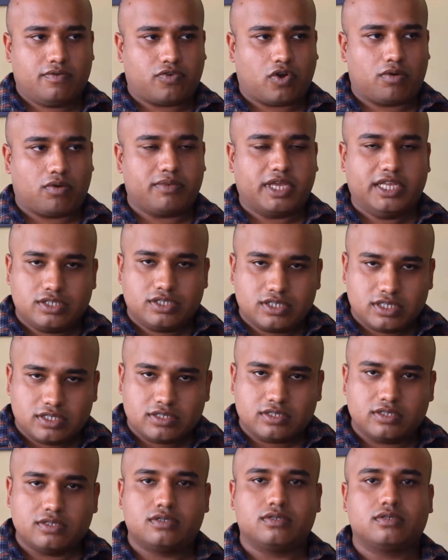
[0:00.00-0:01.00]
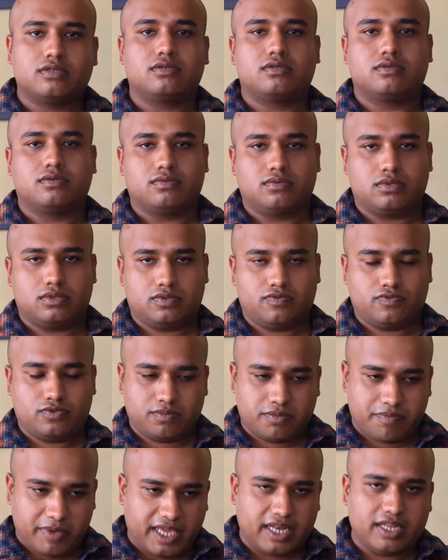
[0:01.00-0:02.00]
From engines, to the
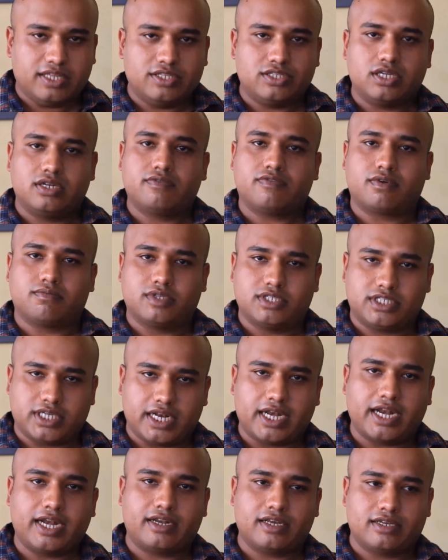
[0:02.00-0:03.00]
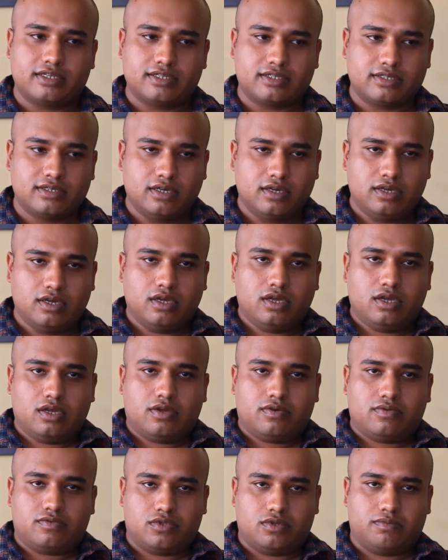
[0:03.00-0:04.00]
main engine, from the generators,
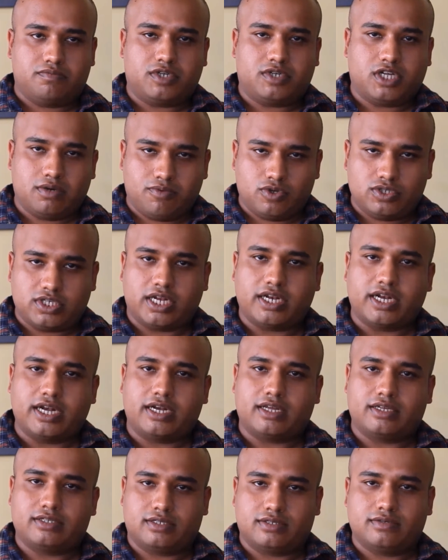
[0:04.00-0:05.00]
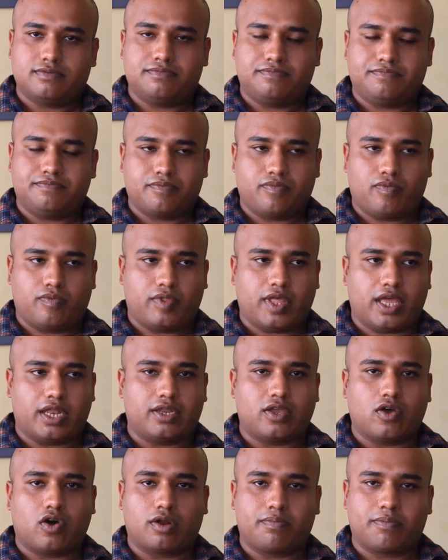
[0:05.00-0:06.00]
from turbo generators, then
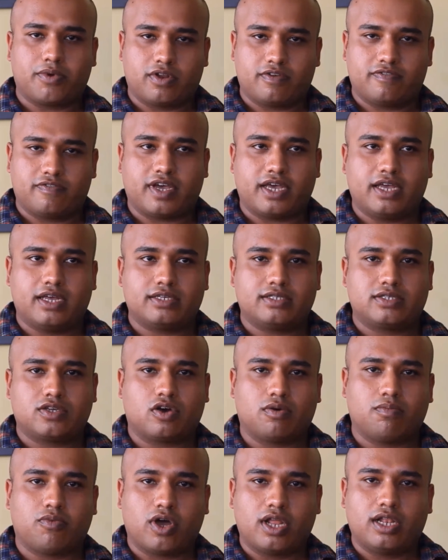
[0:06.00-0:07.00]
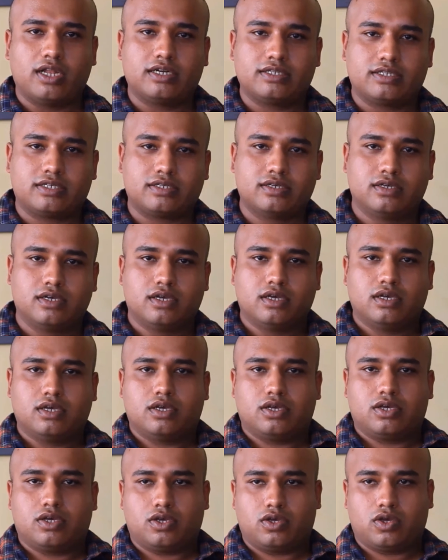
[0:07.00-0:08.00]
your purifiers, your boilers,
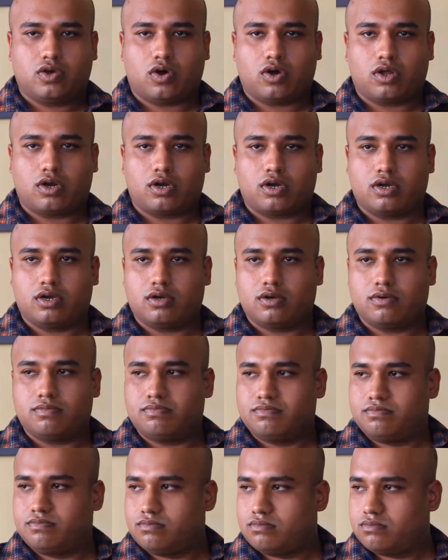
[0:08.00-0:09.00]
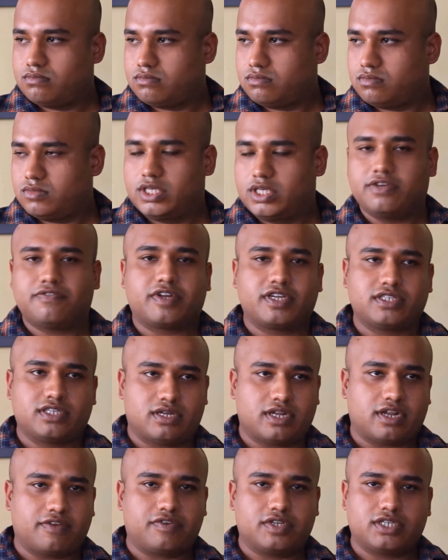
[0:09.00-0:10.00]
your
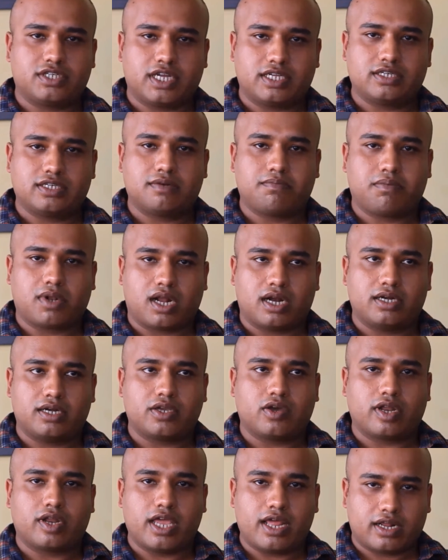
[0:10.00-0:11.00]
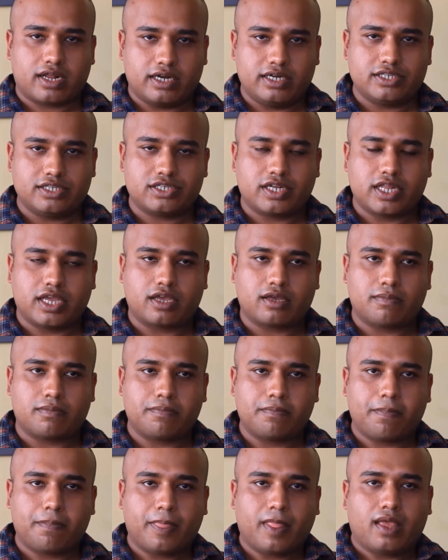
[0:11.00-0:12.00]
refrigeration plant, your air conditioning,
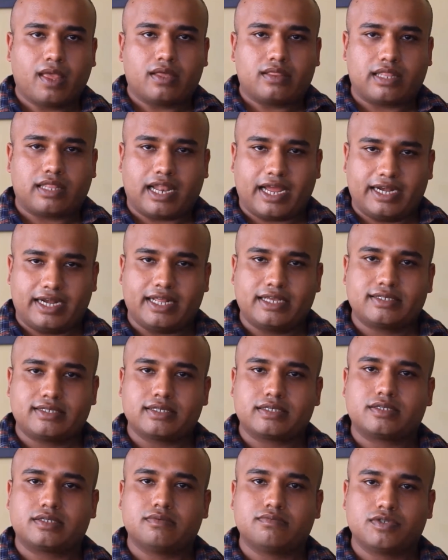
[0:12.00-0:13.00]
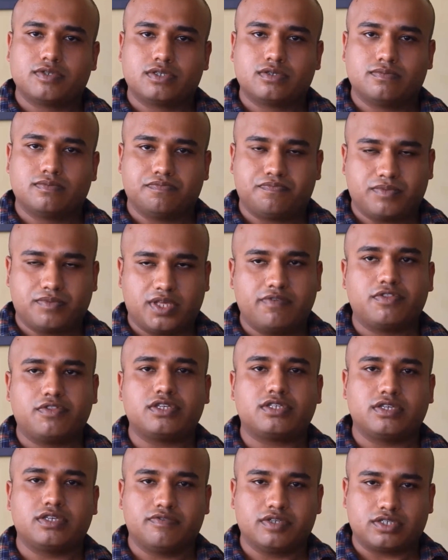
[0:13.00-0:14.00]
lighting systems, even
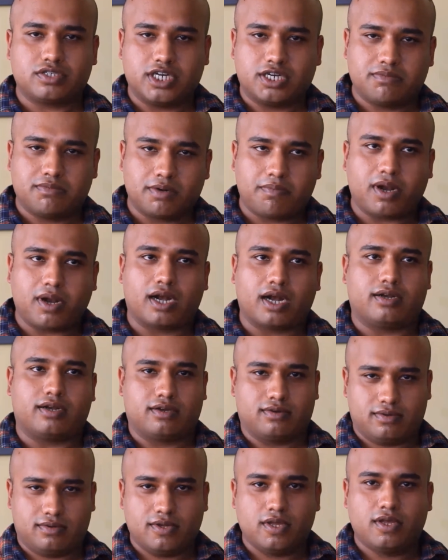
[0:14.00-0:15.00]
the sewage treatment plant,